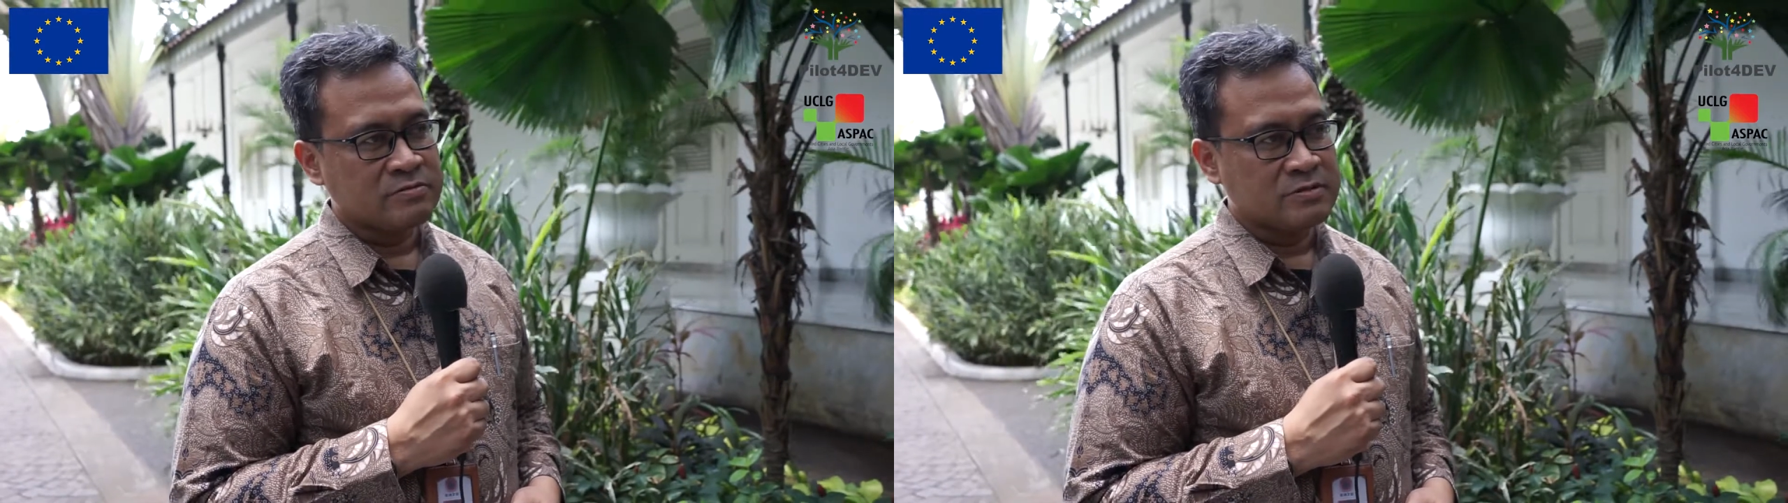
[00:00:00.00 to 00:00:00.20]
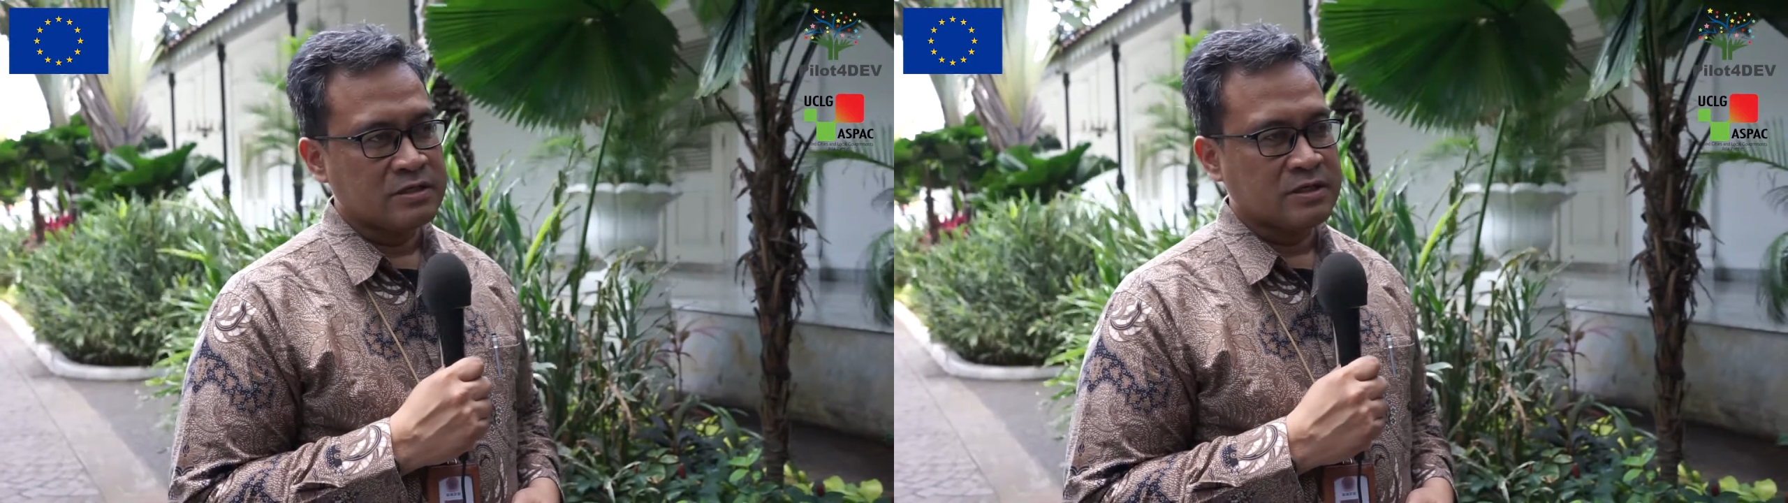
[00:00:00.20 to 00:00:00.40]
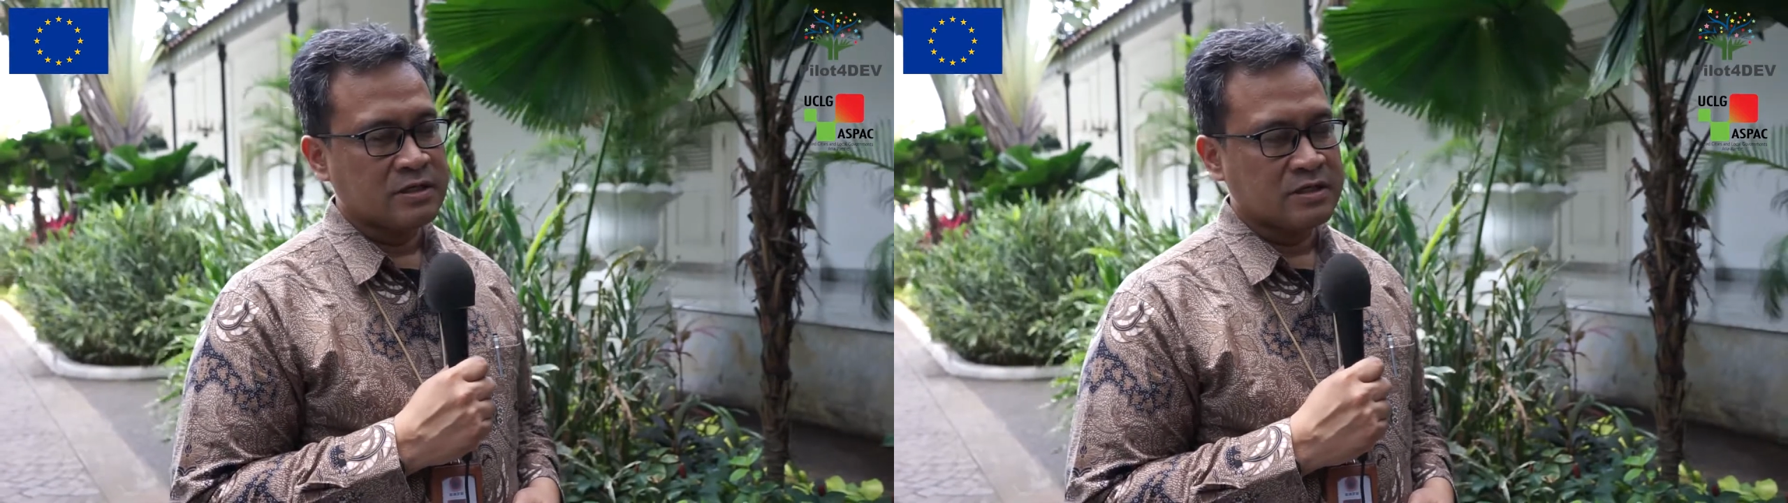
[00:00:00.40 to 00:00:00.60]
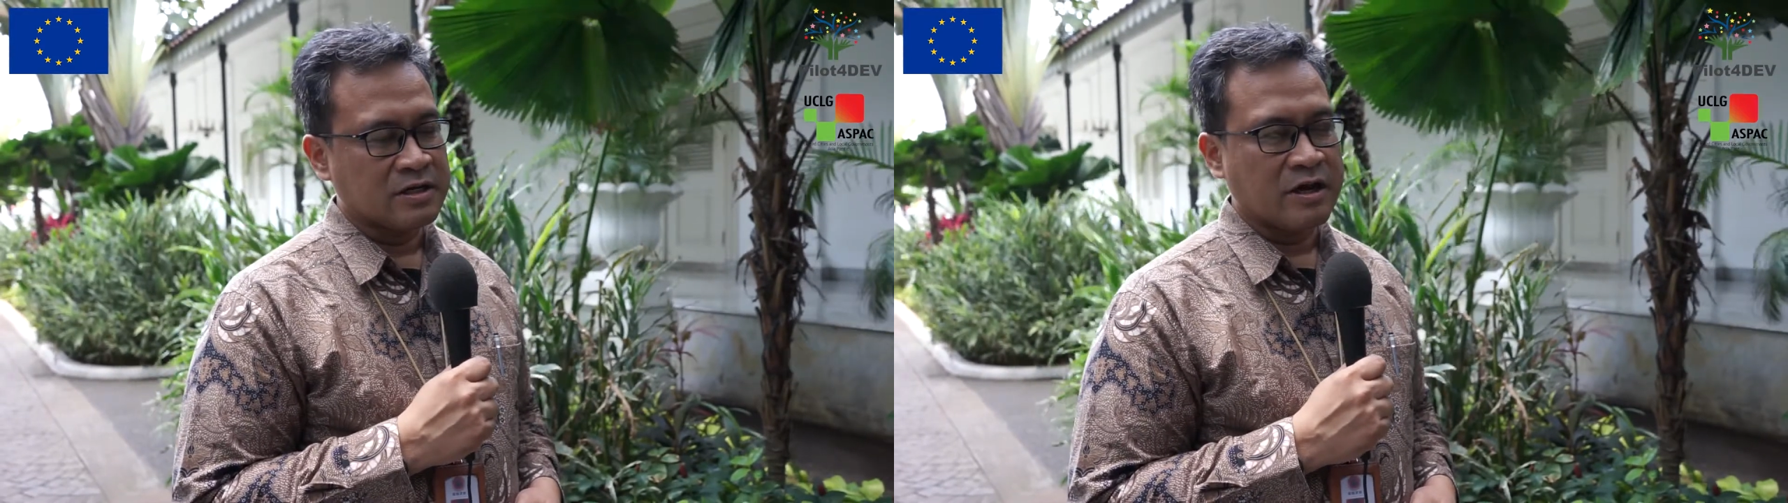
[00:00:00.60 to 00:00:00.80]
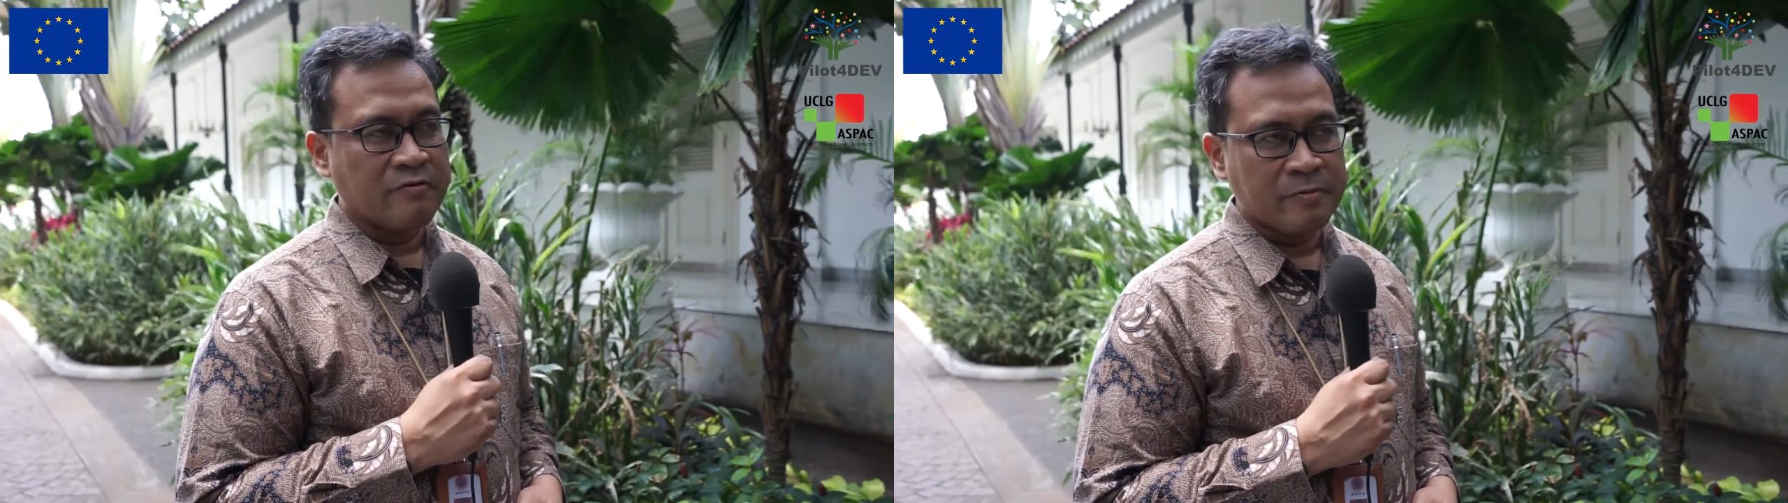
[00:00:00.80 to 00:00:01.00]
the
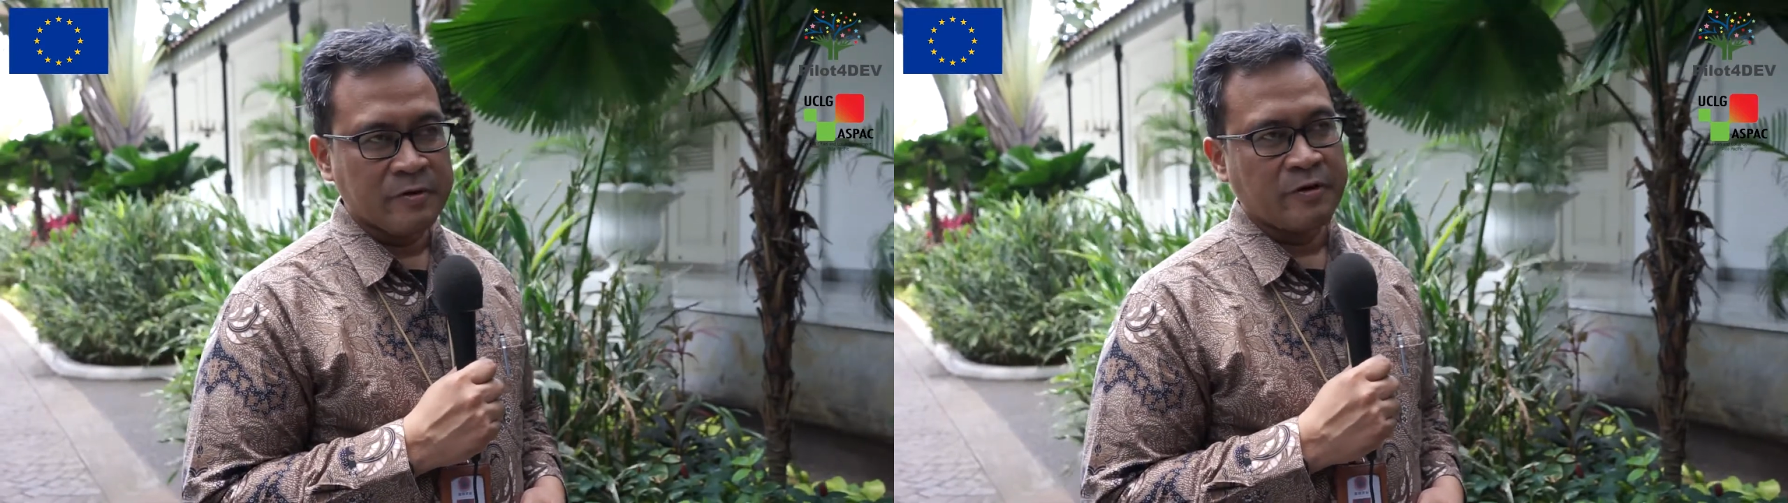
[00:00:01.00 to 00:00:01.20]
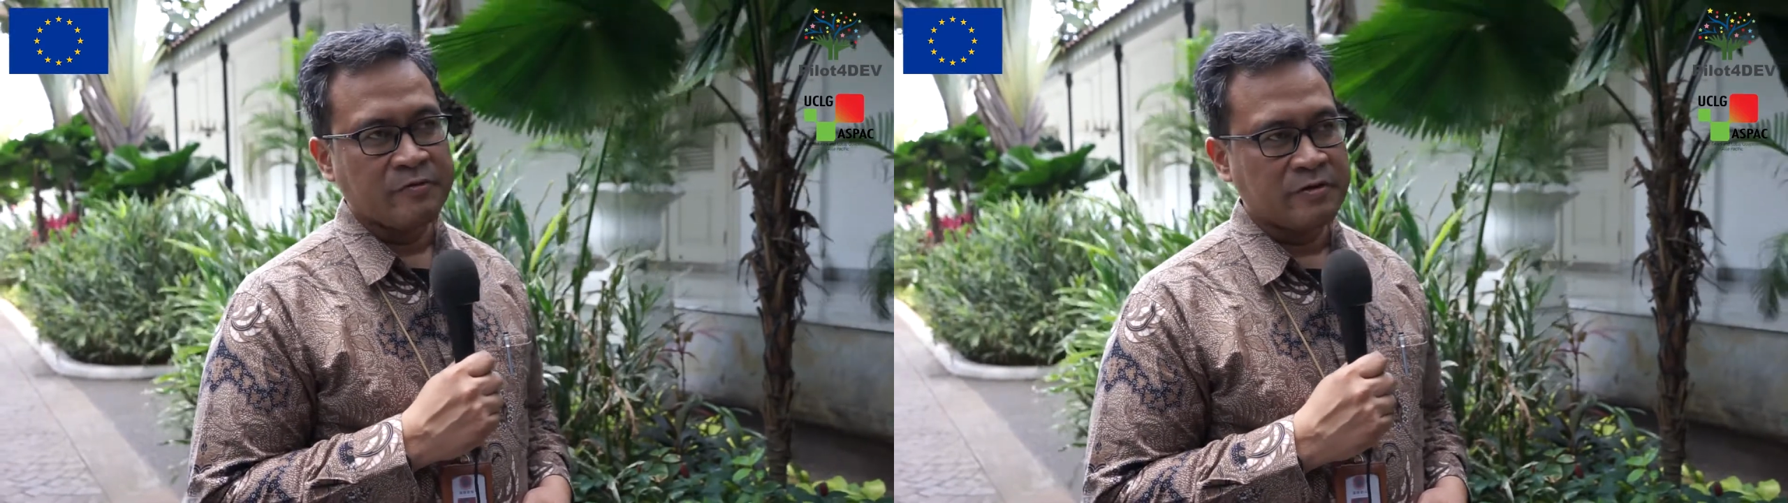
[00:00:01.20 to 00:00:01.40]
government of